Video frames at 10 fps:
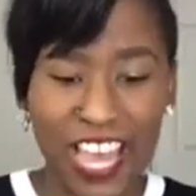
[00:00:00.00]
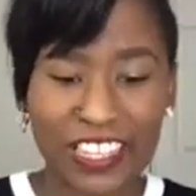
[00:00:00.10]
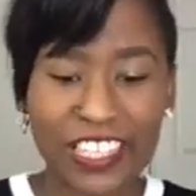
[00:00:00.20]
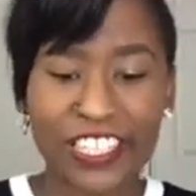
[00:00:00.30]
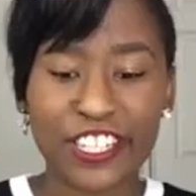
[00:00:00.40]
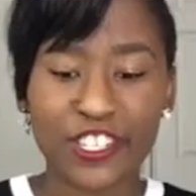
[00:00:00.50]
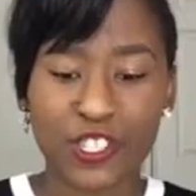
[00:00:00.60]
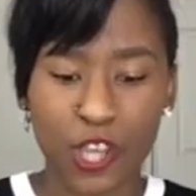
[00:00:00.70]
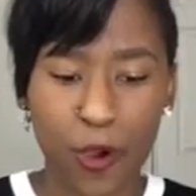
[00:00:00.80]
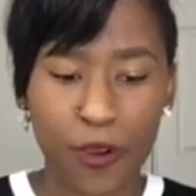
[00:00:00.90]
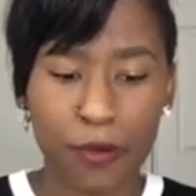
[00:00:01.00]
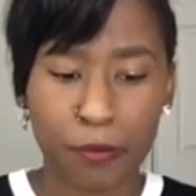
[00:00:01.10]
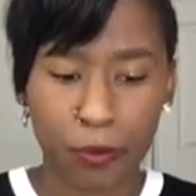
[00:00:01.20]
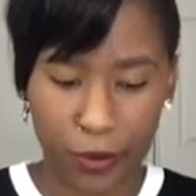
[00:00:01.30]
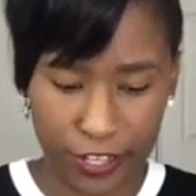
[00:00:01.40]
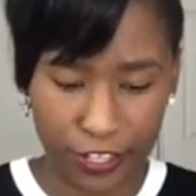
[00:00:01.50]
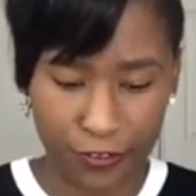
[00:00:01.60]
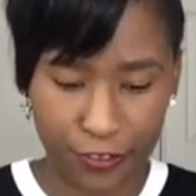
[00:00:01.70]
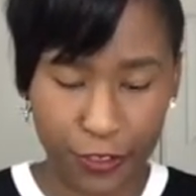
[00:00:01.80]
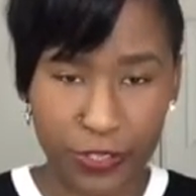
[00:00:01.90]
I think that is so important
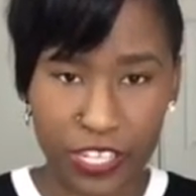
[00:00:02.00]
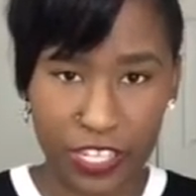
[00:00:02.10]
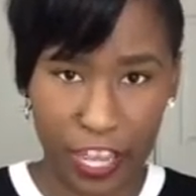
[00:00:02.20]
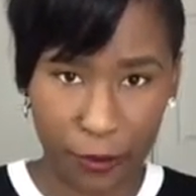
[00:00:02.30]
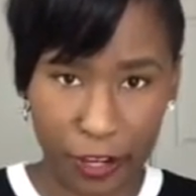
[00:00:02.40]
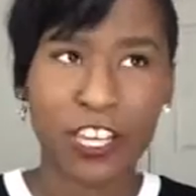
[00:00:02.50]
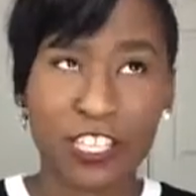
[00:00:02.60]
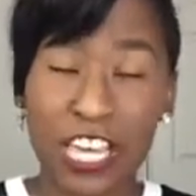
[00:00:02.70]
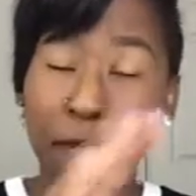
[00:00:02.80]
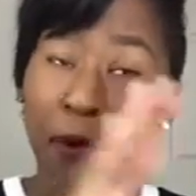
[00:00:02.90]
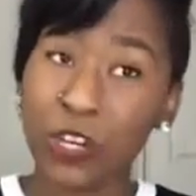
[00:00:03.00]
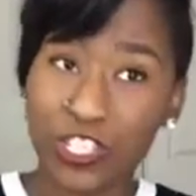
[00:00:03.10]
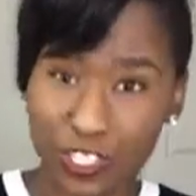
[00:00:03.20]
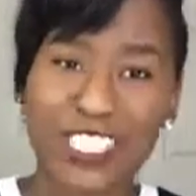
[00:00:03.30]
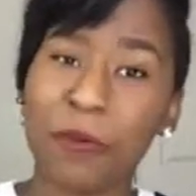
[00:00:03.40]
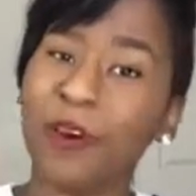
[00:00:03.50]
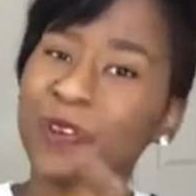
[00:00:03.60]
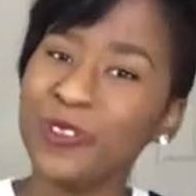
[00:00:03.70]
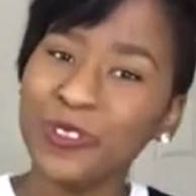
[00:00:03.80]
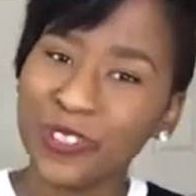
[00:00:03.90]
for you to network. It's not about what you know, it's about
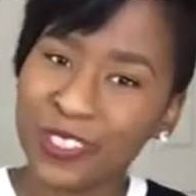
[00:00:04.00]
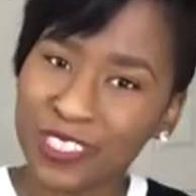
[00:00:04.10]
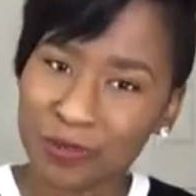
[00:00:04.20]
who you know